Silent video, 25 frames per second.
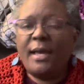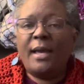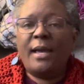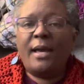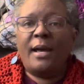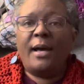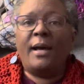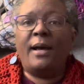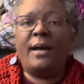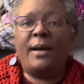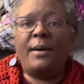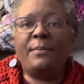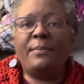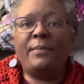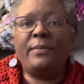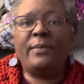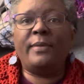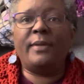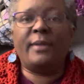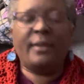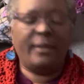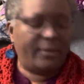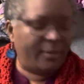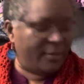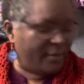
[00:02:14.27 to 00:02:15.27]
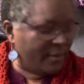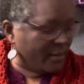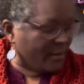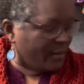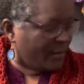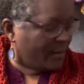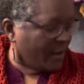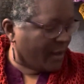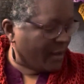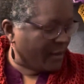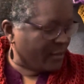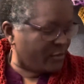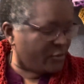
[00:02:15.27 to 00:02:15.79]

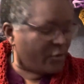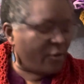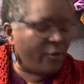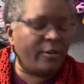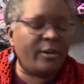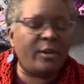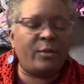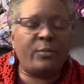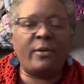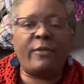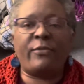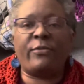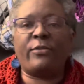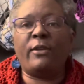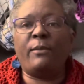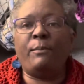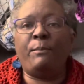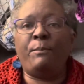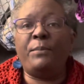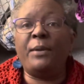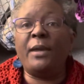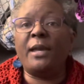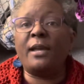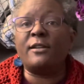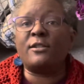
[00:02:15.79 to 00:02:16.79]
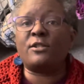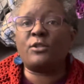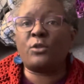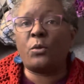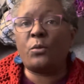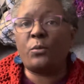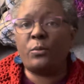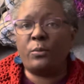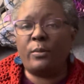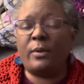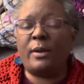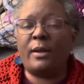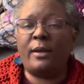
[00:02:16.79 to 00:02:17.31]
I started with the biggest.
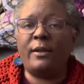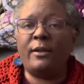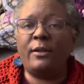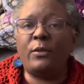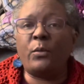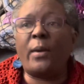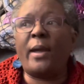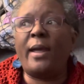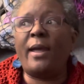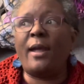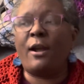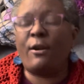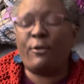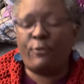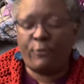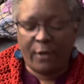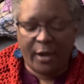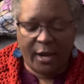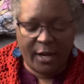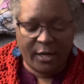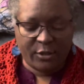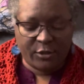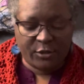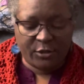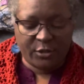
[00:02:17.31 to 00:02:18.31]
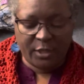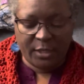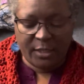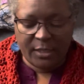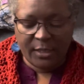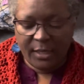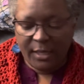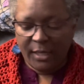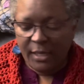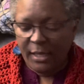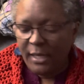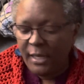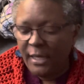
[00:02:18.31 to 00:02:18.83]
The way I arranged it
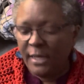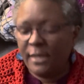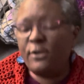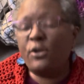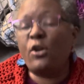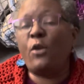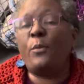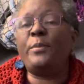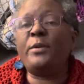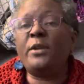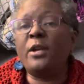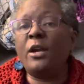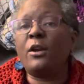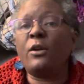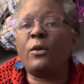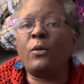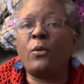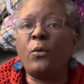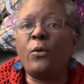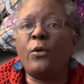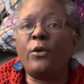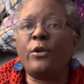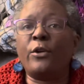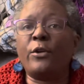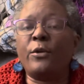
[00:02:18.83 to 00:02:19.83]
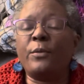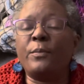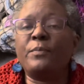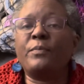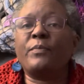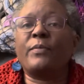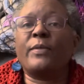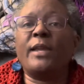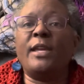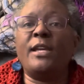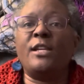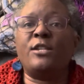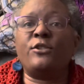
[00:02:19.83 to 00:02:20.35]
is no particular order.
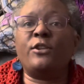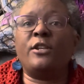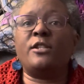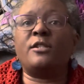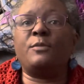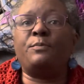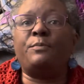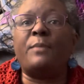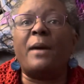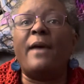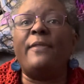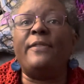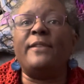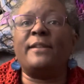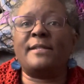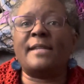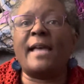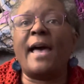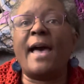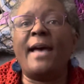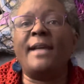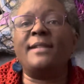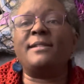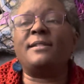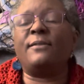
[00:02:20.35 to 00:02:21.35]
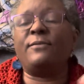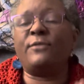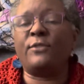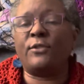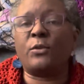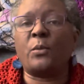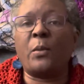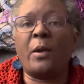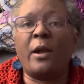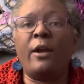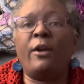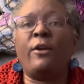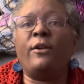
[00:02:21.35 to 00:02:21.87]
It's just by the size of the
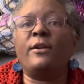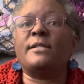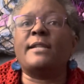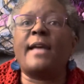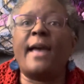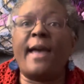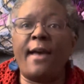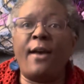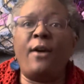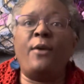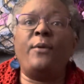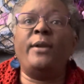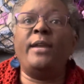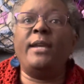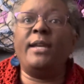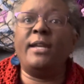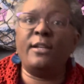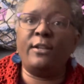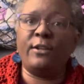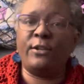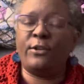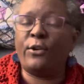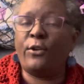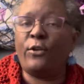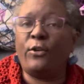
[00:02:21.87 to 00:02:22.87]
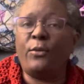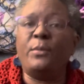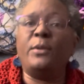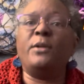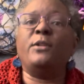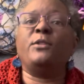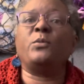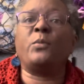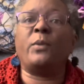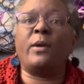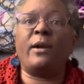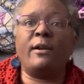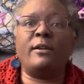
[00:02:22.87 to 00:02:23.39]
square is how it determines
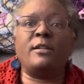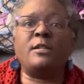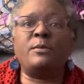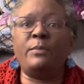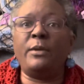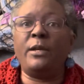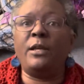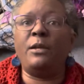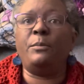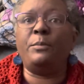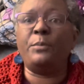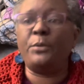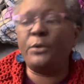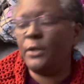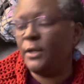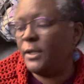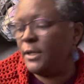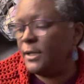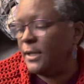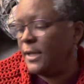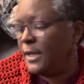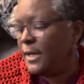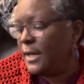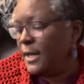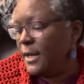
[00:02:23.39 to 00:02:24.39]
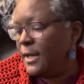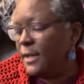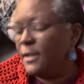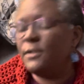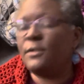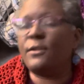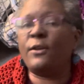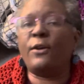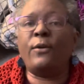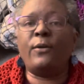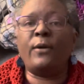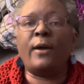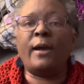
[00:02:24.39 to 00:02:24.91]
where it's being put.
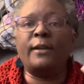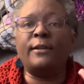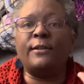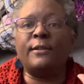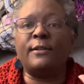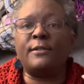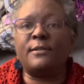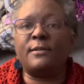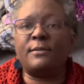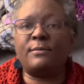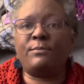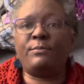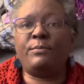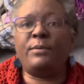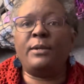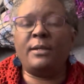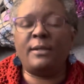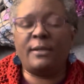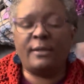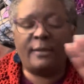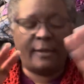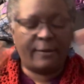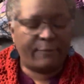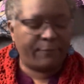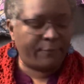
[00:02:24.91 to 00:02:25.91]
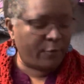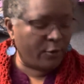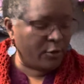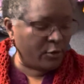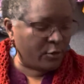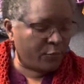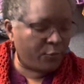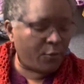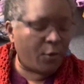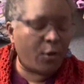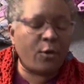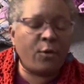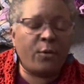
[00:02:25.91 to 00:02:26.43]
So I just put in the first
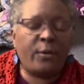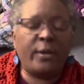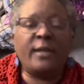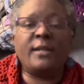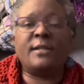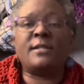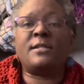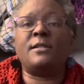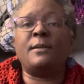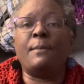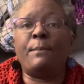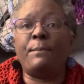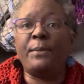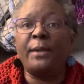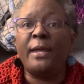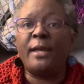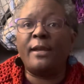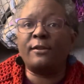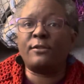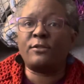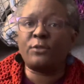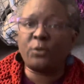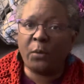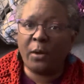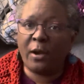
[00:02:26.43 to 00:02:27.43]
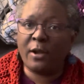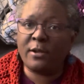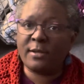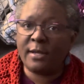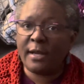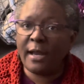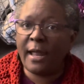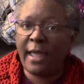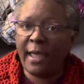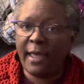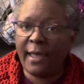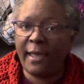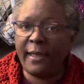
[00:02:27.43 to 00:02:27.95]
row is the biggest squares that I
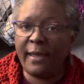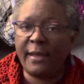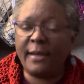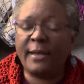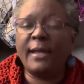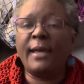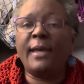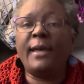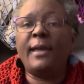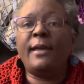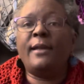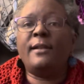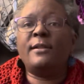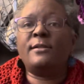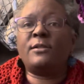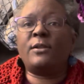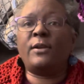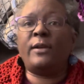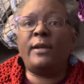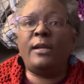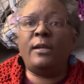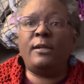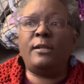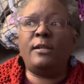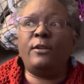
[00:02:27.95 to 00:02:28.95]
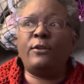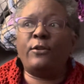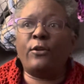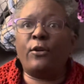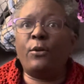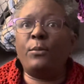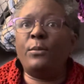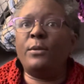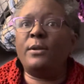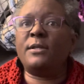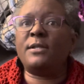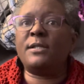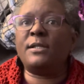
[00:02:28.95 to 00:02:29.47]
had. So it
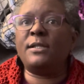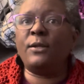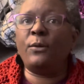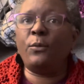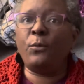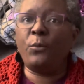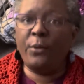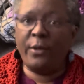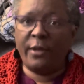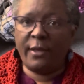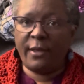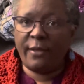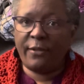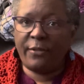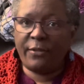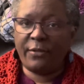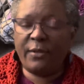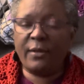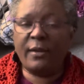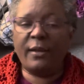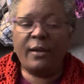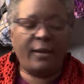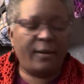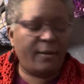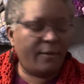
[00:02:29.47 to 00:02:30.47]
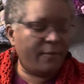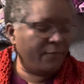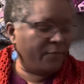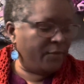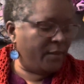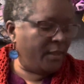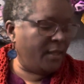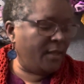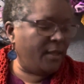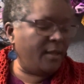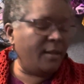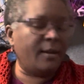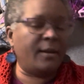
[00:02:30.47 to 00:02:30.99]
determines the width of
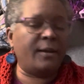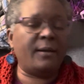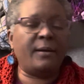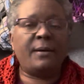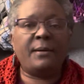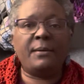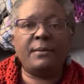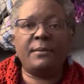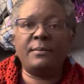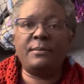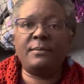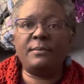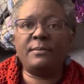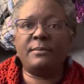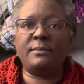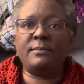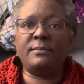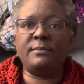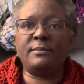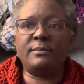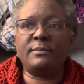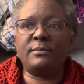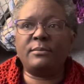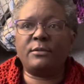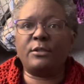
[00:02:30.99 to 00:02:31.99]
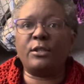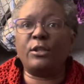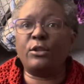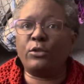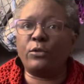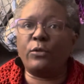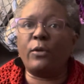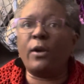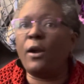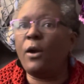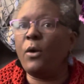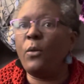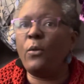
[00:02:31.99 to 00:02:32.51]
the
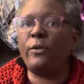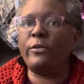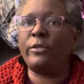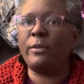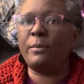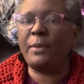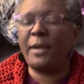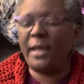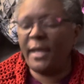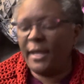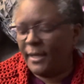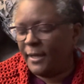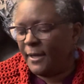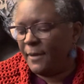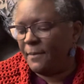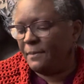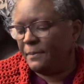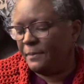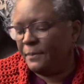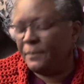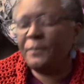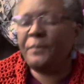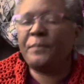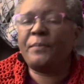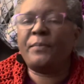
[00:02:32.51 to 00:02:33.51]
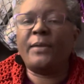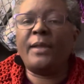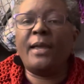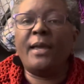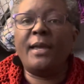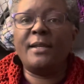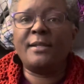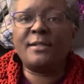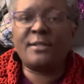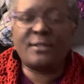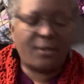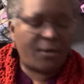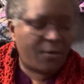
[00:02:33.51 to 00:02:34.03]
throw or the blanket.
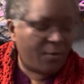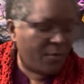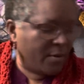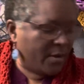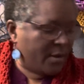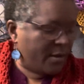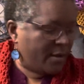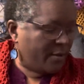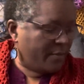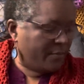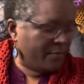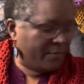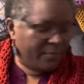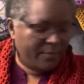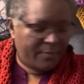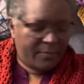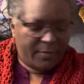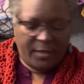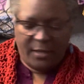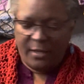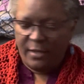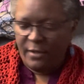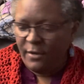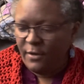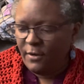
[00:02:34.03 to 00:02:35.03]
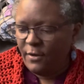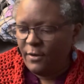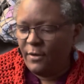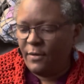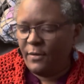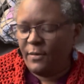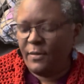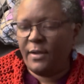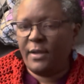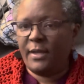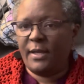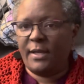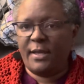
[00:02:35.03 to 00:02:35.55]
So here
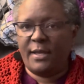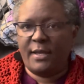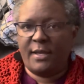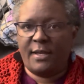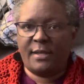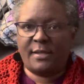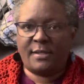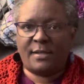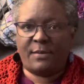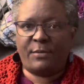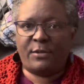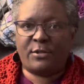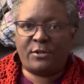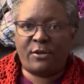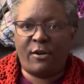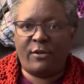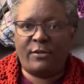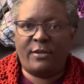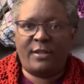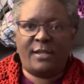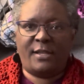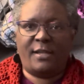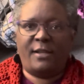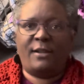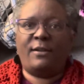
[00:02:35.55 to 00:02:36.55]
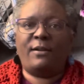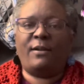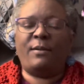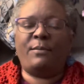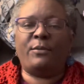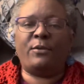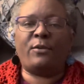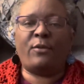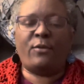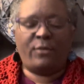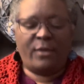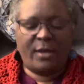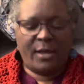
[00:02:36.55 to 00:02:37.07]
is, I'm gonna start this here. I'm
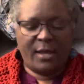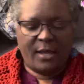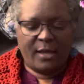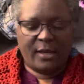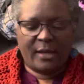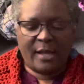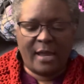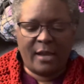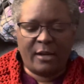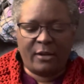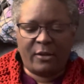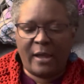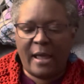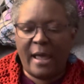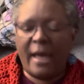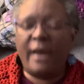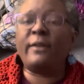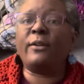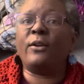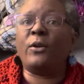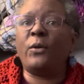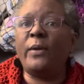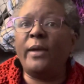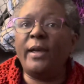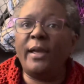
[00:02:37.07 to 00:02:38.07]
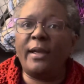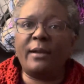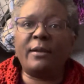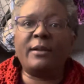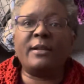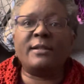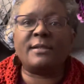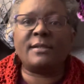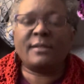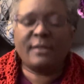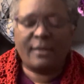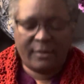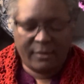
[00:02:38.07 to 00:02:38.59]
gonna go kind of quick because
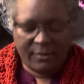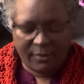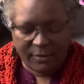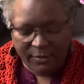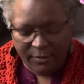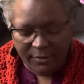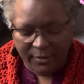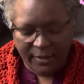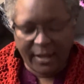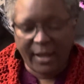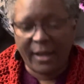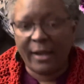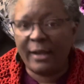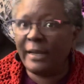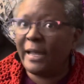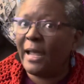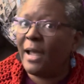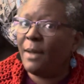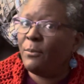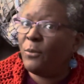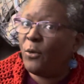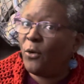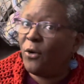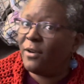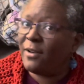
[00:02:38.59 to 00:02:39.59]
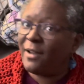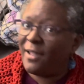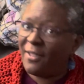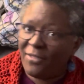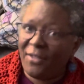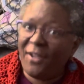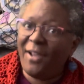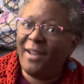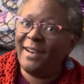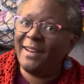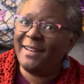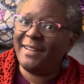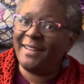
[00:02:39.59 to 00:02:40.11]
it's not, I got more than I
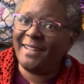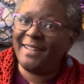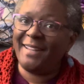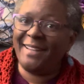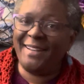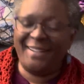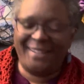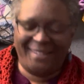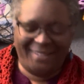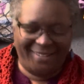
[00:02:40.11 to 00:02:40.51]
thought it did.